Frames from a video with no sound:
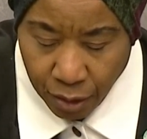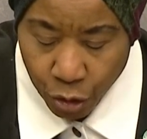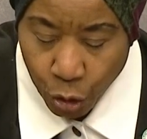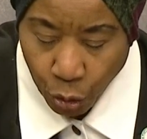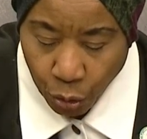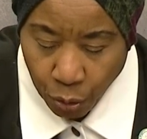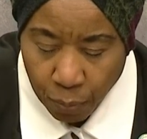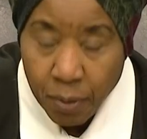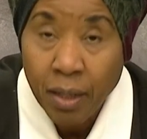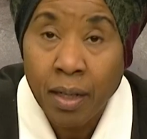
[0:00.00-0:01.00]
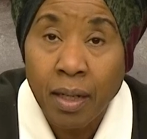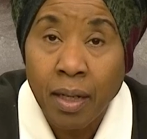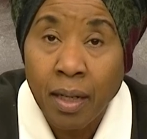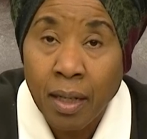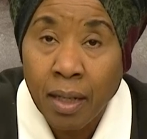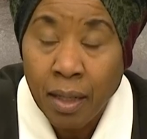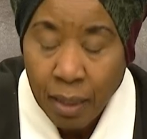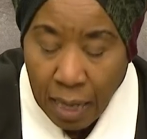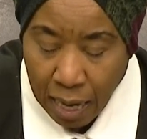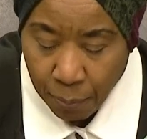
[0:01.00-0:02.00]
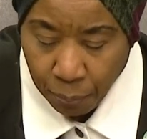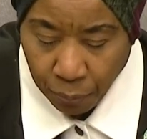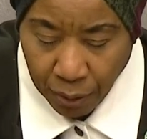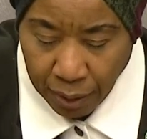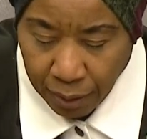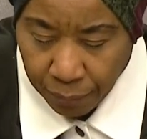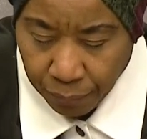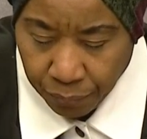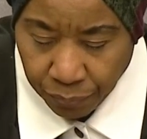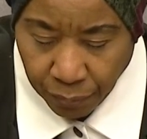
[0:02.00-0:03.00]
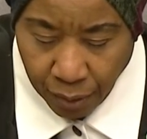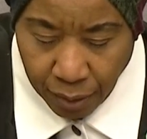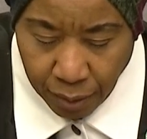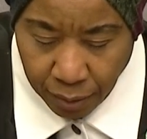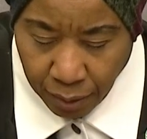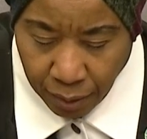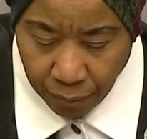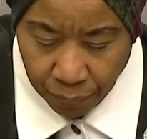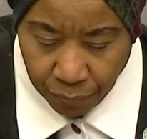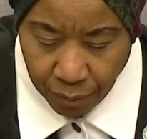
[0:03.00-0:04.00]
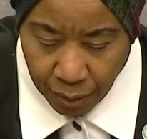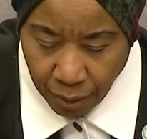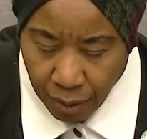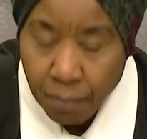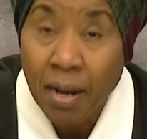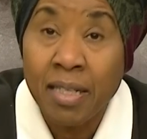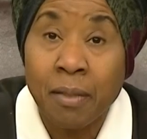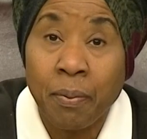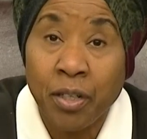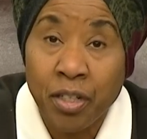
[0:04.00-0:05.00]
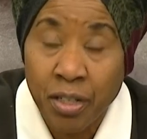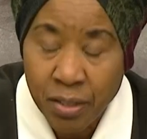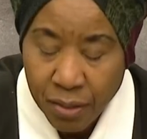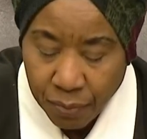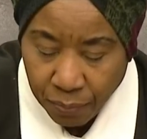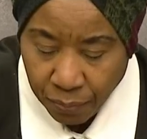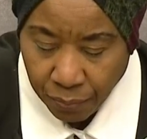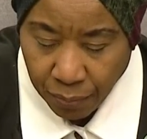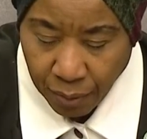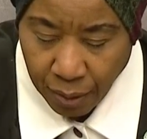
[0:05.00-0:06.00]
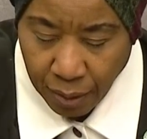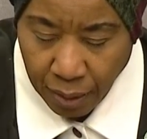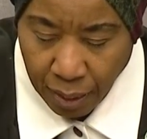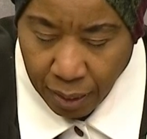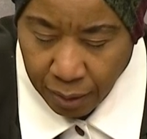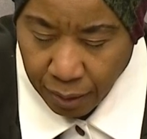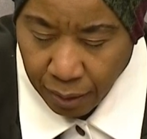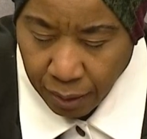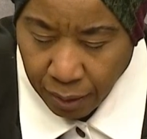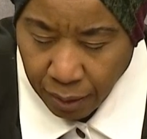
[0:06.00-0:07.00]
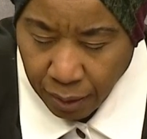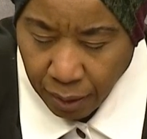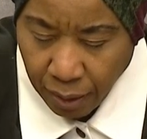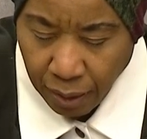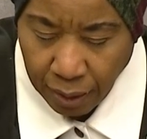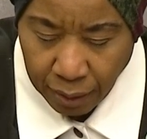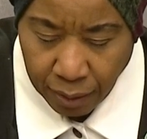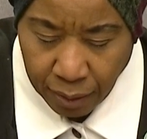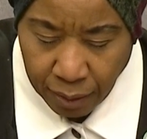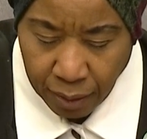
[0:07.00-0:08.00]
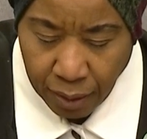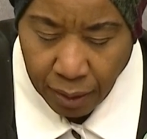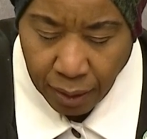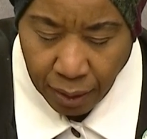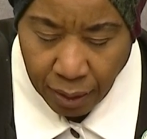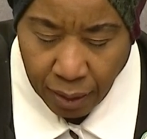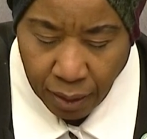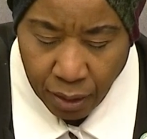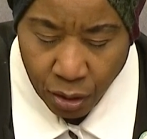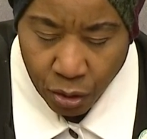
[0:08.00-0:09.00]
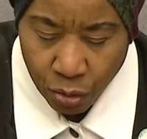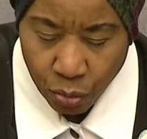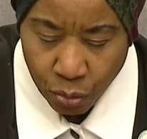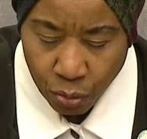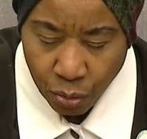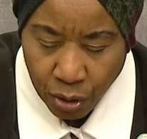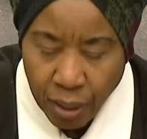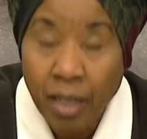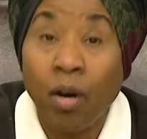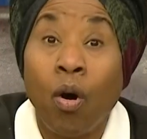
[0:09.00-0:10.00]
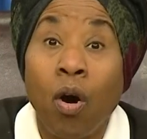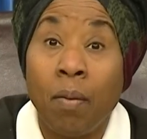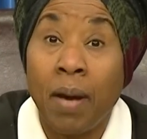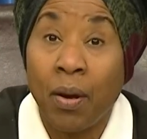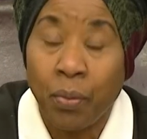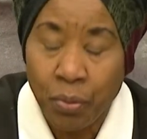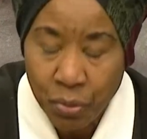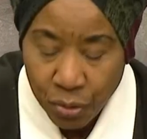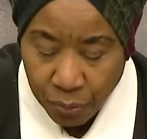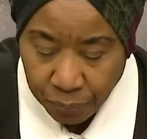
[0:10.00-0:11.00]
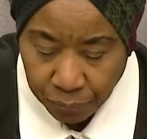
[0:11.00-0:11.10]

Job, I pray thee, hear my speeches, and hear, hear, hear all my words.